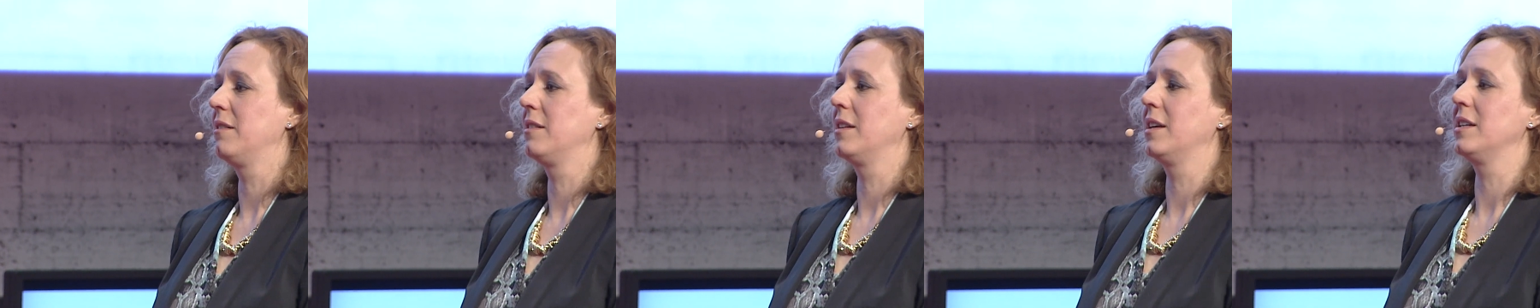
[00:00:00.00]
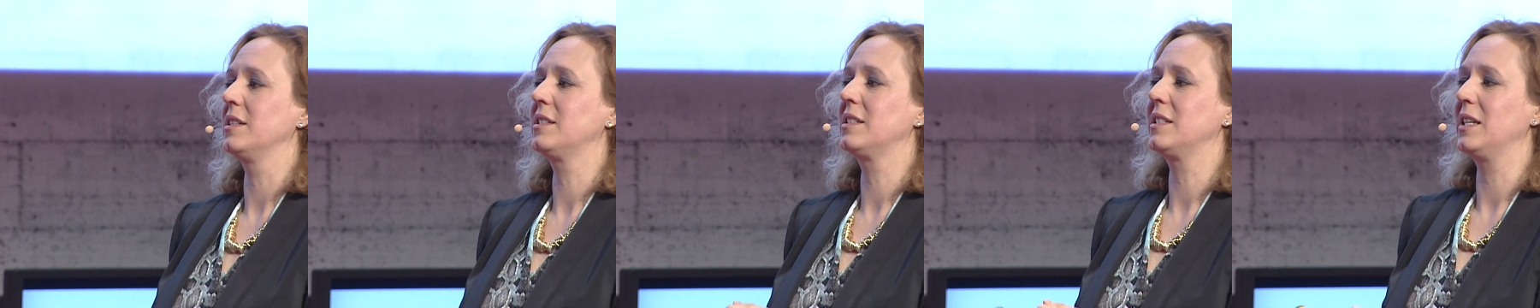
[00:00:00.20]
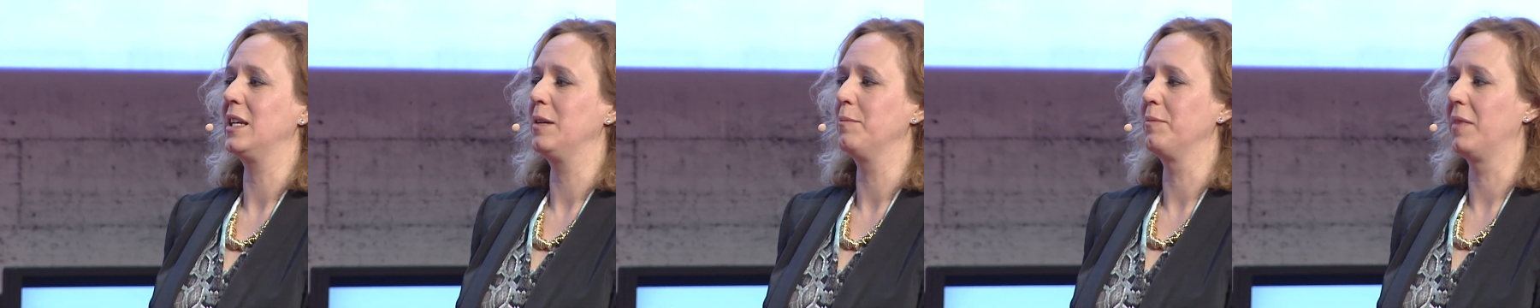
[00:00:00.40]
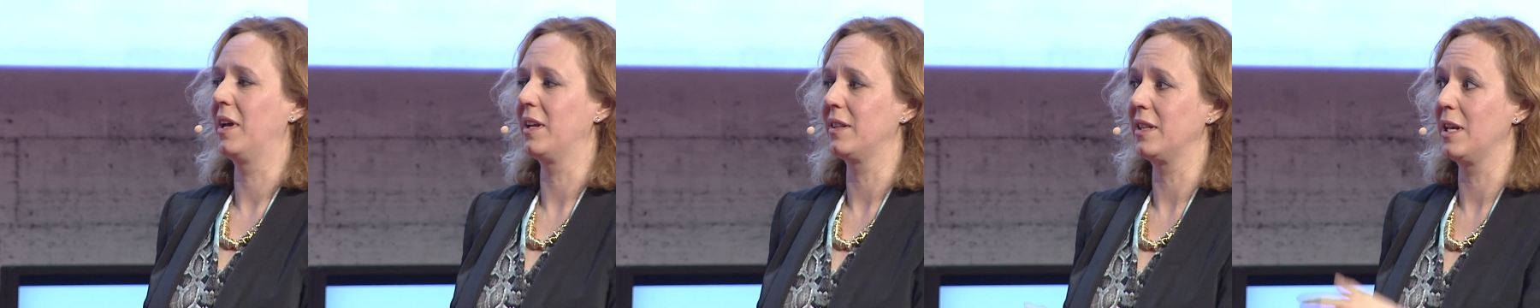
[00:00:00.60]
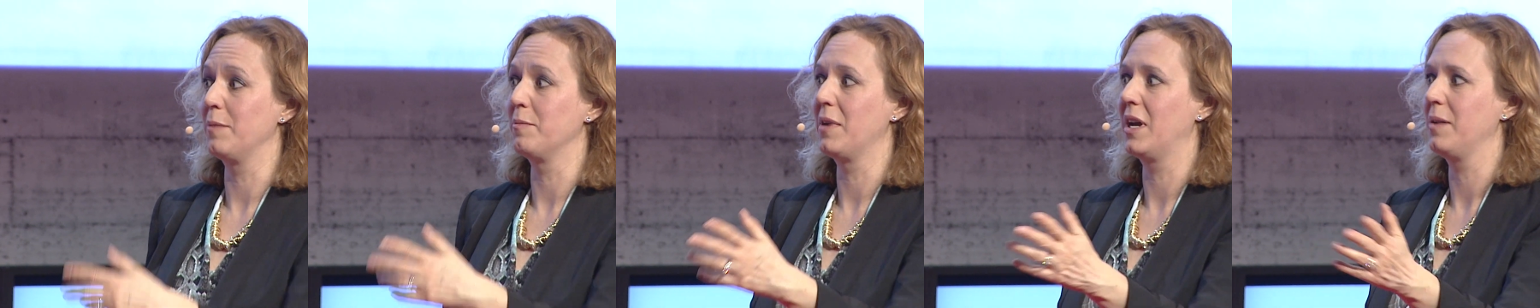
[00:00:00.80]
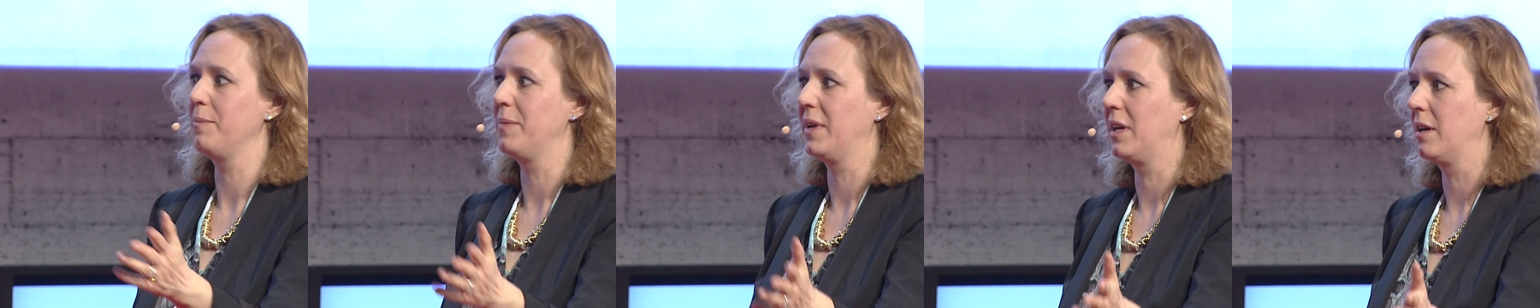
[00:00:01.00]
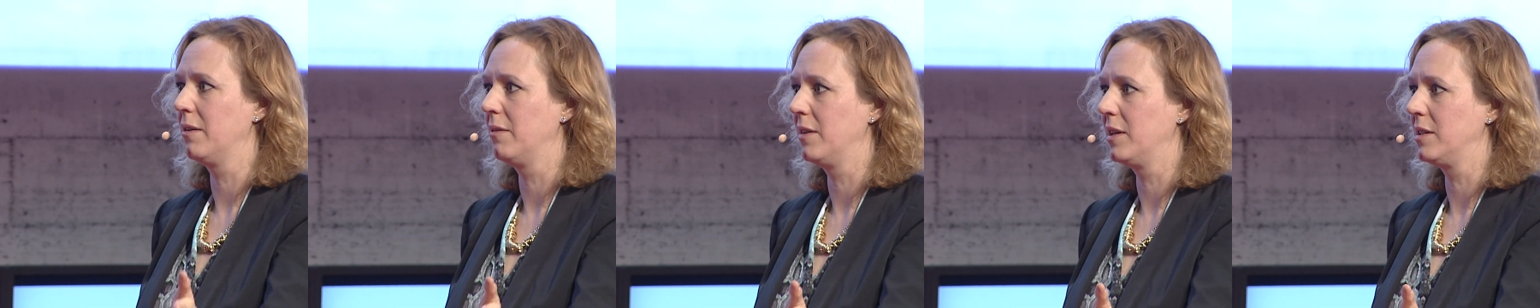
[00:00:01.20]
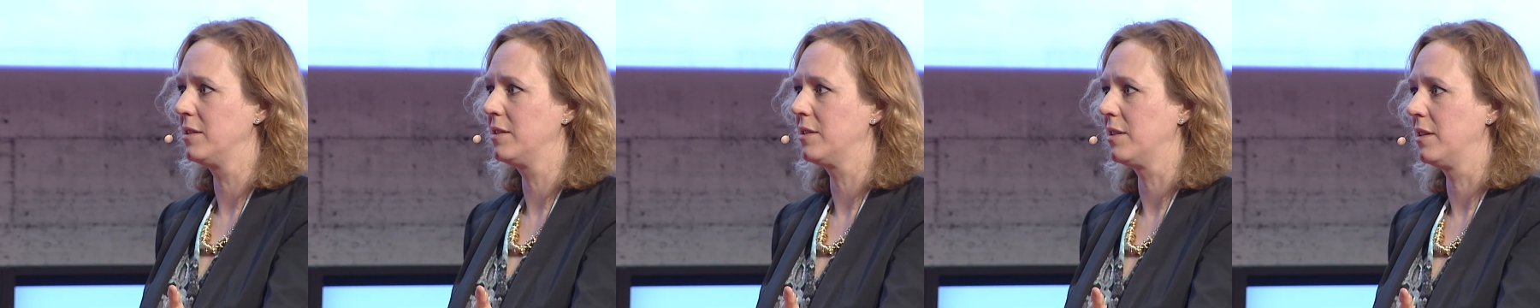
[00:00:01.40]
and they seem like they might be
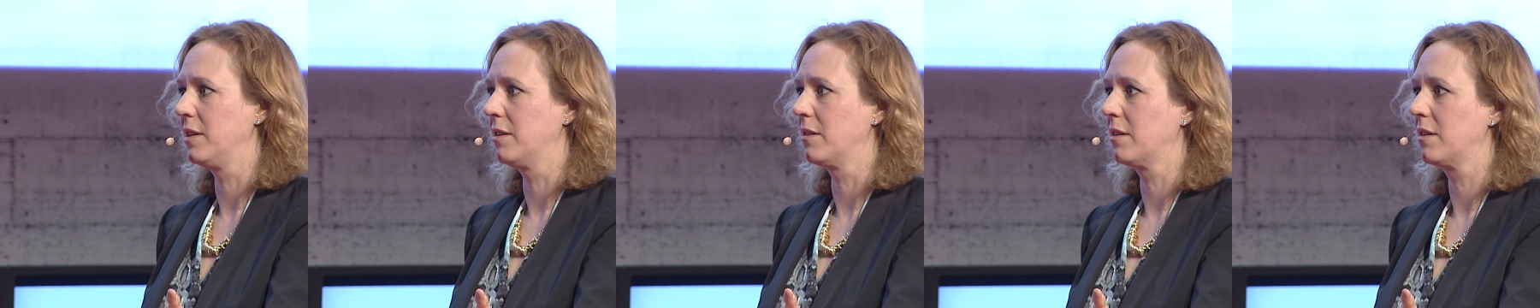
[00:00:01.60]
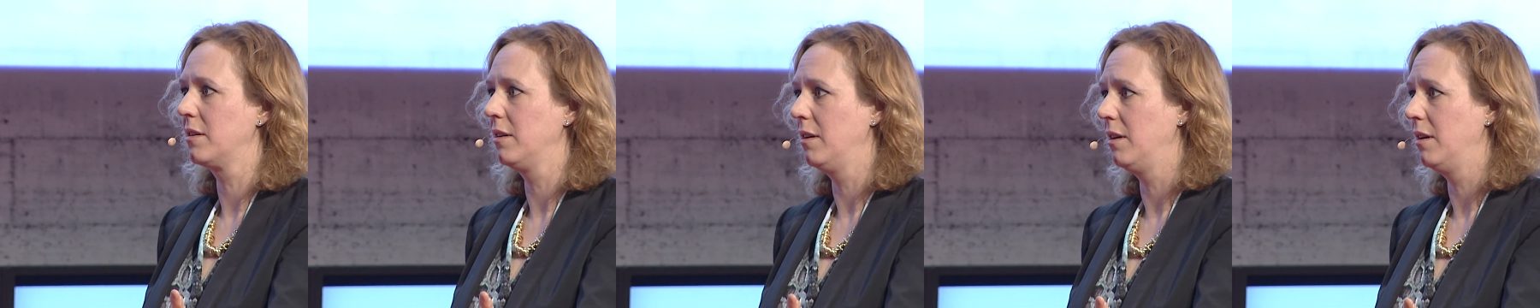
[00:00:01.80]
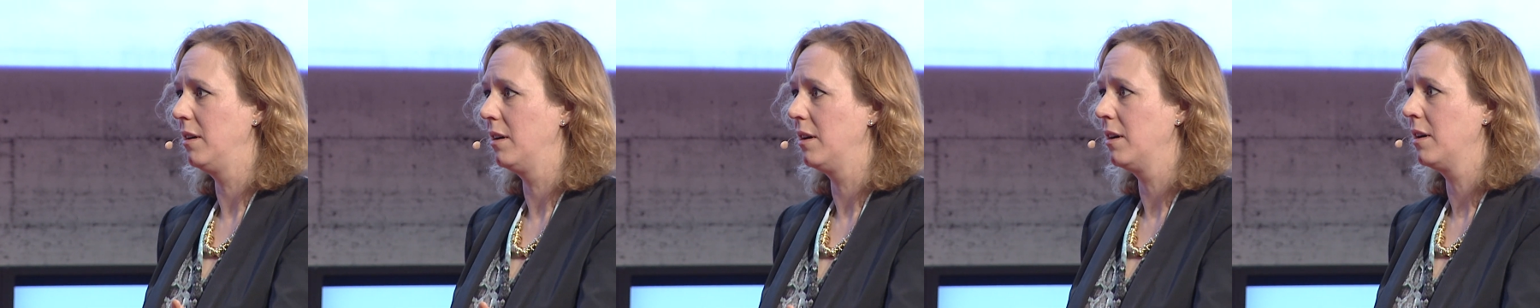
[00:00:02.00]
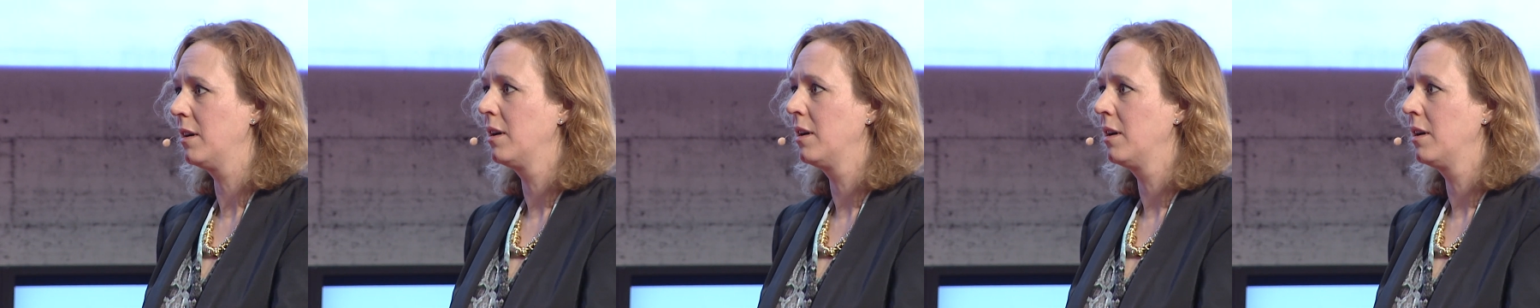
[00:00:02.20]
going to their car.